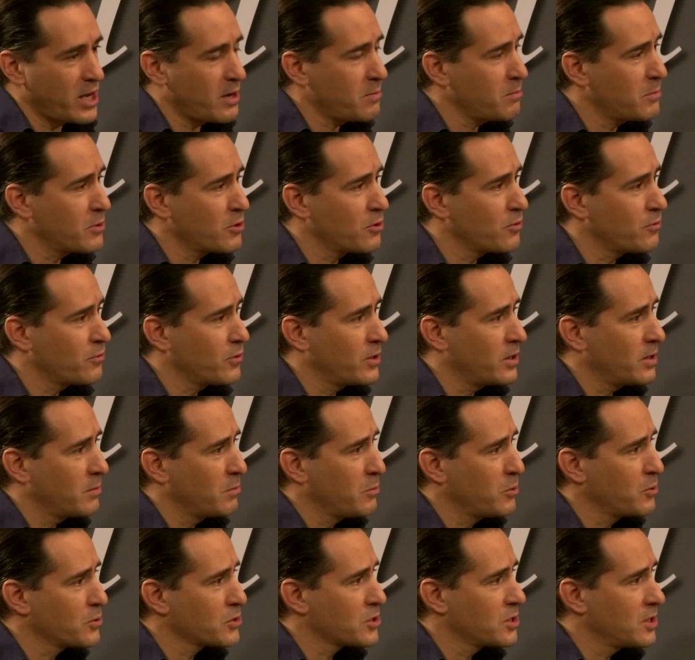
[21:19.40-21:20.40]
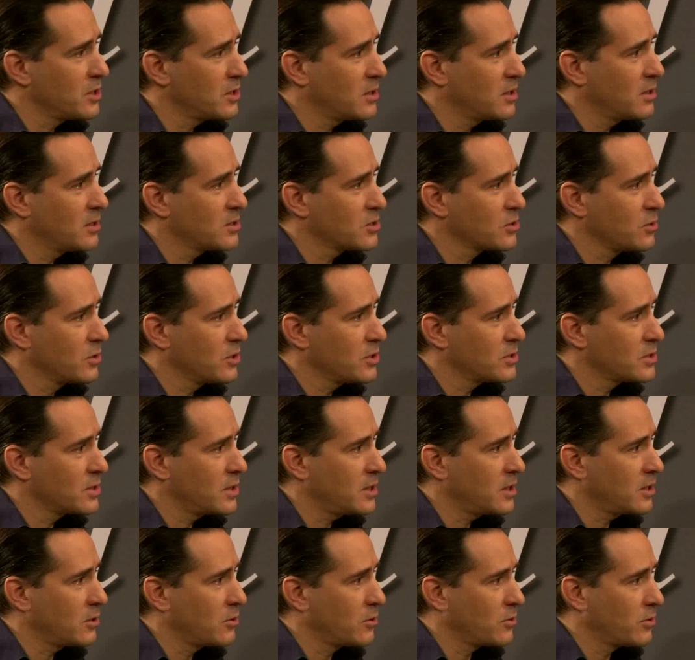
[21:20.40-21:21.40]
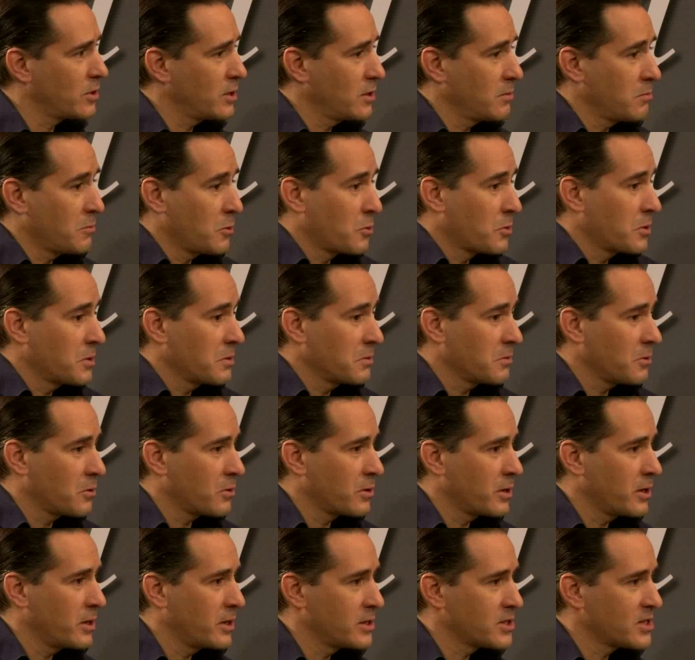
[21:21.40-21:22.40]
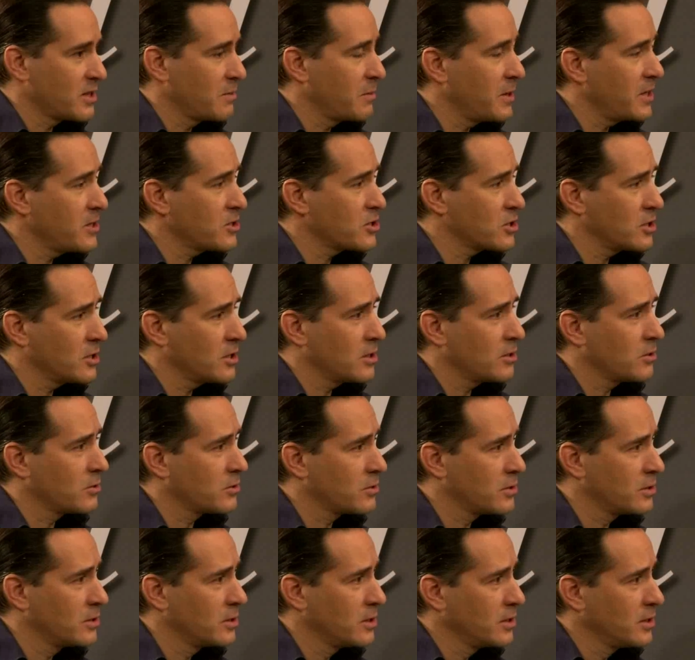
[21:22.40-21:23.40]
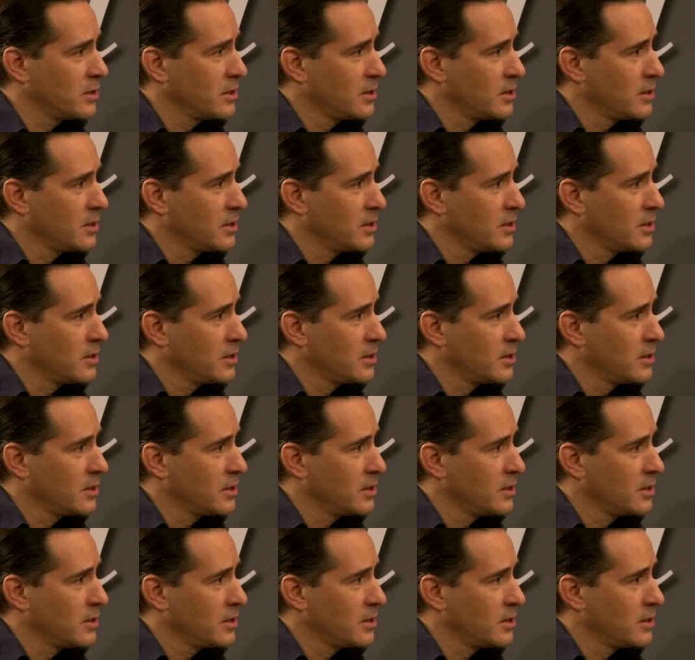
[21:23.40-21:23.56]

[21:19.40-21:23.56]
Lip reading: number of books that he's going to sell, or an estimation, or?